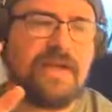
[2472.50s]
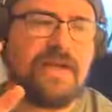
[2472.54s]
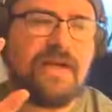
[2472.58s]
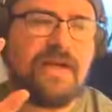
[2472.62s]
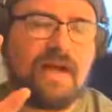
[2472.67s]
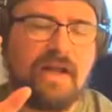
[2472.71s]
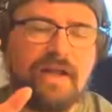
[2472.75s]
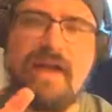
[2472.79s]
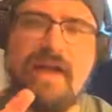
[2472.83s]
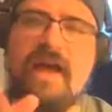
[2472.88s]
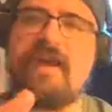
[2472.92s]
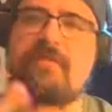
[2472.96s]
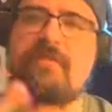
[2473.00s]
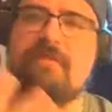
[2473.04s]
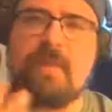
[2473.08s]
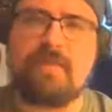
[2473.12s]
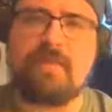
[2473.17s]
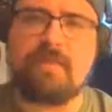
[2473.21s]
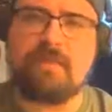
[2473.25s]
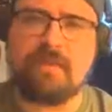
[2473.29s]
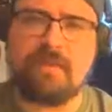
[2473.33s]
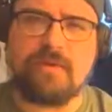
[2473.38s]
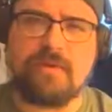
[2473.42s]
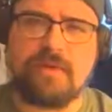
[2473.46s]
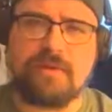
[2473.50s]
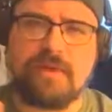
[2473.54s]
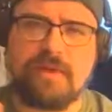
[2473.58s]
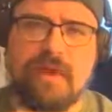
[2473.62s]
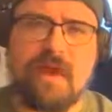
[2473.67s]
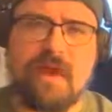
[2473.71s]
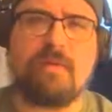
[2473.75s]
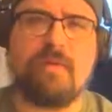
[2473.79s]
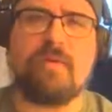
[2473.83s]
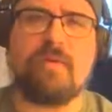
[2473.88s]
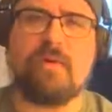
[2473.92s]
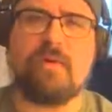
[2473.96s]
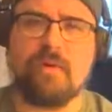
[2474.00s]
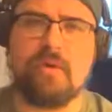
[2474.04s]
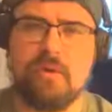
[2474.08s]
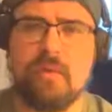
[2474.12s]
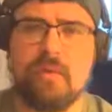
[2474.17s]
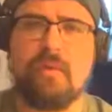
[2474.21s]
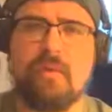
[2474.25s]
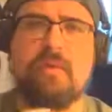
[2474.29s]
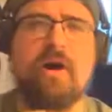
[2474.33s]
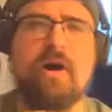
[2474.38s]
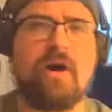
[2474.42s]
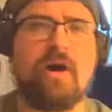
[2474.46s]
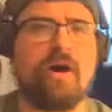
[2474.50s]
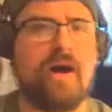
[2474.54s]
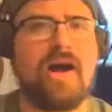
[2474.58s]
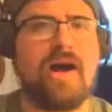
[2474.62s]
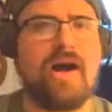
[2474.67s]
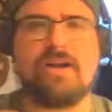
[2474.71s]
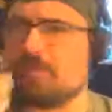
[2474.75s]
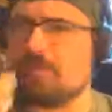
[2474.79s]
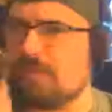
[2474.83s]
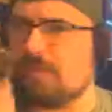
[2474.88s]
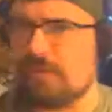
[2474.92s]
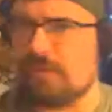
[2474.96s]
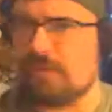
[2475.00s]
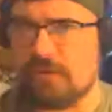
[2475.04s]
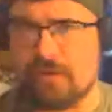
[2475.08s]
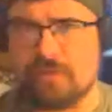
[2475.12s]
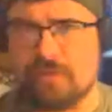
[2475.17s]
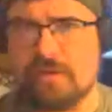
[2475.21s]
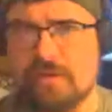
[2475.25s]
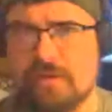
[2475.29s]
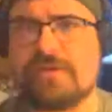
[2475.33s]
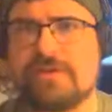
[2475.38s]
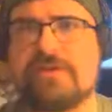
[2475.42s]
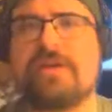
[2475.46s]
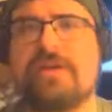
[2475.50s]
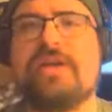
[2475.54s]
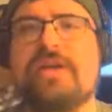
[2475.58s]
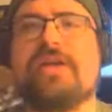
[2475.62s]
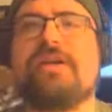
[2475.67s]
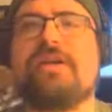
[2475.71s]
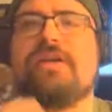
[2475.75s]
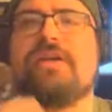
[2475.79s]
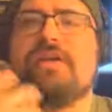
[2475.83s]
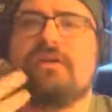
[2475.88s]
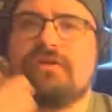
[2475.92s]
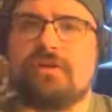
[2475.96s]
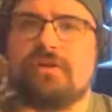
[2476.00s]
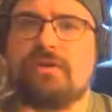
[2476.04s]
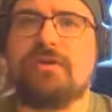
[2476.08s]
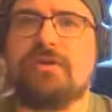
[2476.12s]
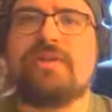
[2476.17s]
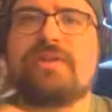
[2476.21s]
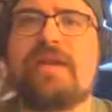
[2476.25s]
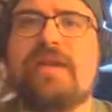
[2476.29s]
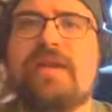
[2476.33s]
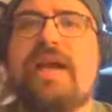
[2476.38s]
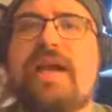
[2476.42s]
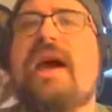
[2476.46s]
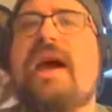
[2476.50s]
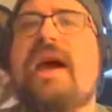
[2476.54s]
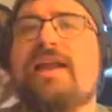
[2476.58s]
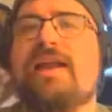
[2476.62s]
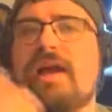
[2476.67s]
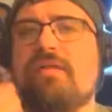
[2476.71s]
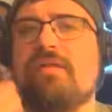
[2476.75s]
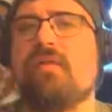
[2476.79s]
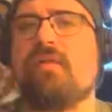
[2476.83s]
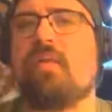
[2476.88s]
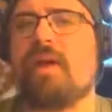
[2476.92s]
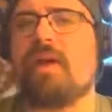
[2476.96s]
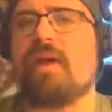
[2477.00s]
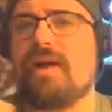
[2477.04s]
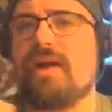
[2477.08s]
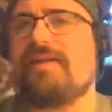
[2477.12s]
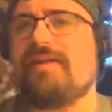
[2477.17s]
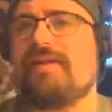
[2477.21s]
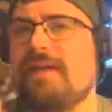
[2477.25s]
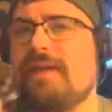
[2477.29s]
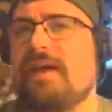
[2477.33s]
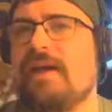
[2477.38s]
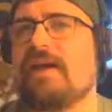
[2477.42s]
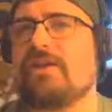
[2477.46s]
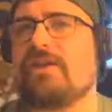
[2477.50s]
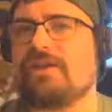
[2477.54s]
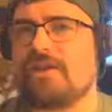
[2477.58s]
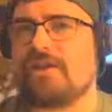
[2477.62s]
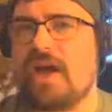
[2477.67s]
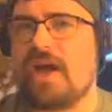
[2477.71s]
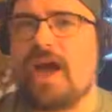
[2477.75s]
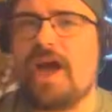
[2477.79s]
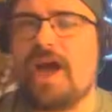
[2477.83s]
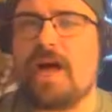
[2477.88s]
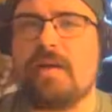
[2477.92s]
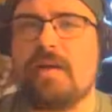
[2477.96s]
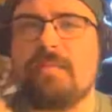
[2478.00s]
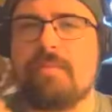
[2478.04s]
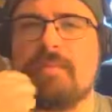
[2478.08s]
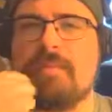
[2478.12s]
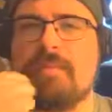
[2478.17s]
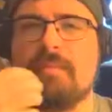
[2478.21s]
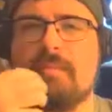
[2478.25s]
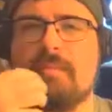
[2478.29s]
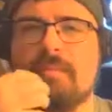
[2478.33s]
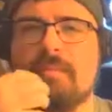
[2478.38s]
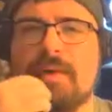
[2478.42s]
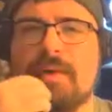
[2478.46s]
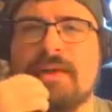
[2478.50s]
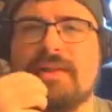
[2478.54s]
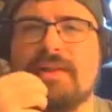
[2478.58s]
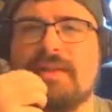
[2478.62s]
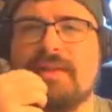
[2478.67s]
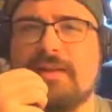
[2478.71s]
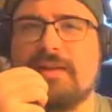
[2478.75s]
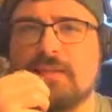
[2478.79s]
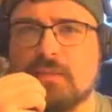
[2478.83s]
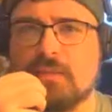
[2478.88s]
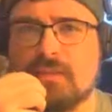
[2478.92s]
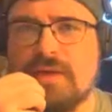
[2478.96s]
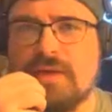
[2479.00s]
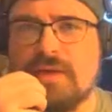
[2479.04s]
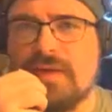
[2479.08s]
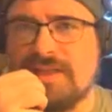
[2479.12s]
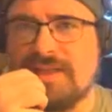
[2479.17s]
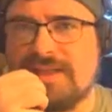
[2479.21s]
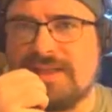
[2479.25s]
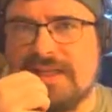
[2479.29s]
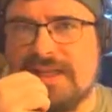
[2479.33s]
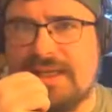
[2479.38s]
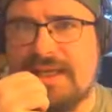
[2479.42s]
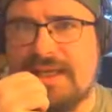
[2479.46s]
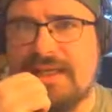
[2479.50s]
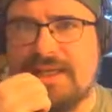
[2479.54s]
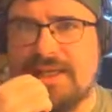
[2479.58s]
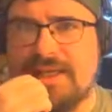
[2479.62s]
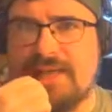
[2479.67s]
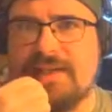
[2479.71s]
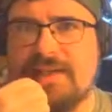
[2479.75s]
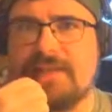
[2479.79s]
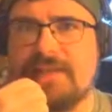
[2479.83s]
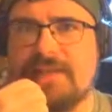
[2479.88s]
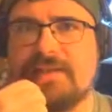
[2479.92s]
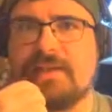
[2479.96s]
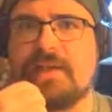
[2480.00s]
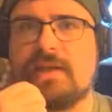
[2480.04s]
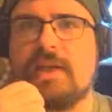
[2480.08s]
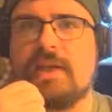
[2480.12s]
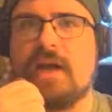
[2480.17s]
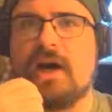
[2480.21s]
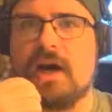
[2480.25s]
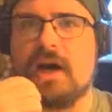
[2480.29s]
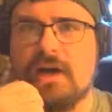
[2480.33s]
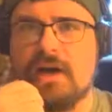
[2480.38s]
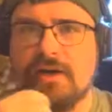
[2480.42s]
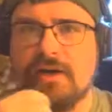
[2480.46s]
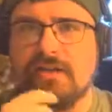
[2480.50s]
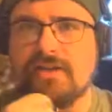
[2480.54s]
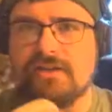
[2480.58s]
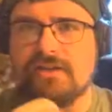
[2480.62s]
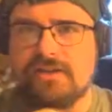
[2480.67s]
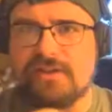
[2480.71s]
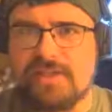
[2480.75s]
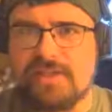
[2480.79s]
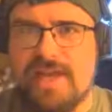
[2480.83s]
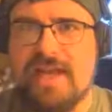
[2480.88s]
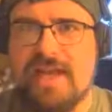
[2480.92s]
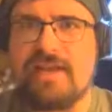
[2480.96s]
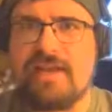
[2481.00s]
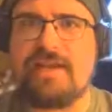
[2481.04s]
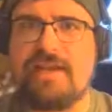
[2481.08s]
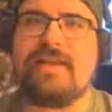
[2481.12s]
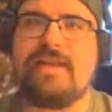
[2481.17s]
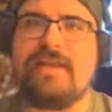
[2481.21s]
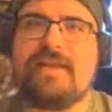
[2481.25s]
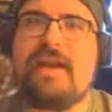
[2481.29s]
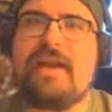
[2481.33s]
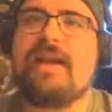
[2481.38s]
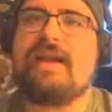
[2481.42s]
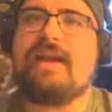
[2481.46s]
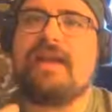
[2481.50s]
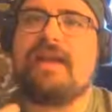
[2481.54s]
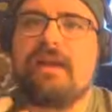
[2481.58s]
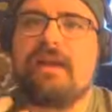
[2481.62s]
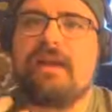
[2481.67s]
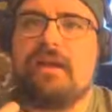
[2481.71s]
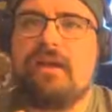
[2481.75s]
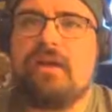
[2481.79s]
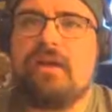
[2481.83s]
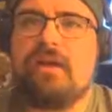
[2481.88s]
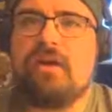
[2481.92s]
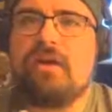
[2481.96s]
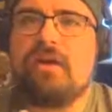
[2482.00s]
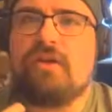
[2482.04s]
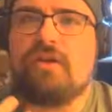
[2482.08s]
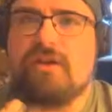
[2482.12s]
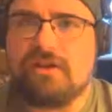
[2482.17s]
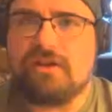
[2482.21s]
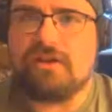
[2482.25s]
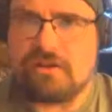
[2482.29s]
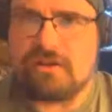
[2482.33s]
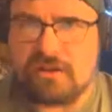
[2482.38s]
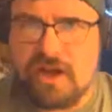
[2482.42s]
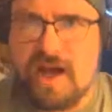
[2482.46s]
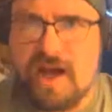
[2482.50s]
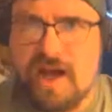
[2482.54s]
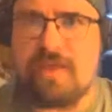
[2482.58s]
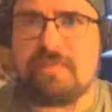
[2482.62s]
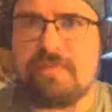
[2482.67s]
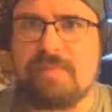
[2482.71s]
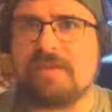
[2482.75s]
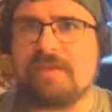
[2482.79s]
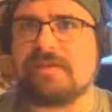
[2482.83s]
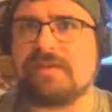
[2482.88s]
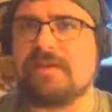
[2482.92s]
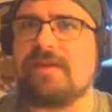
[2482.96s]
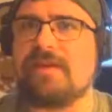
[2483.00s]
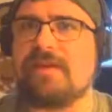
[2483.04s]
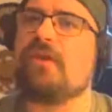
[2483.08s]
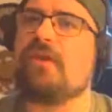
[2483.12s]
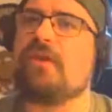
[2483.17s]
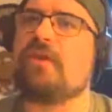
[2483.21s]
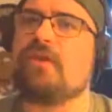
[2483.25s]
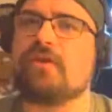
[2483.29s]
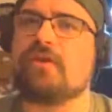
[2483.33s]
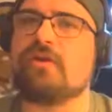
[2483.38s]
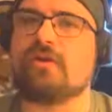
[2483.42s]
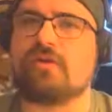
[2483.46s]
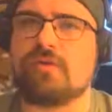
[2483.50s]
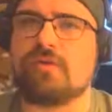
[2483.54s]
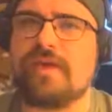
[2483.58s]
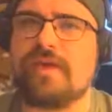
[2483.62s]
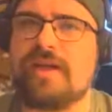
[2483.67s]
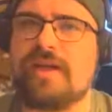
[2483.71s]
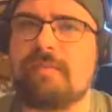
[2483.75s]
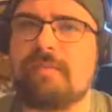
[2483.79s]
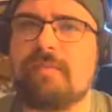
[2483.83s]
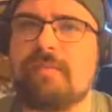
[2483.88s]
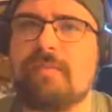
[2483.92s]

a lot of people who are entrepreneurs do say, I never wanted to get a job. But the real key is understanding that the job is living your dream.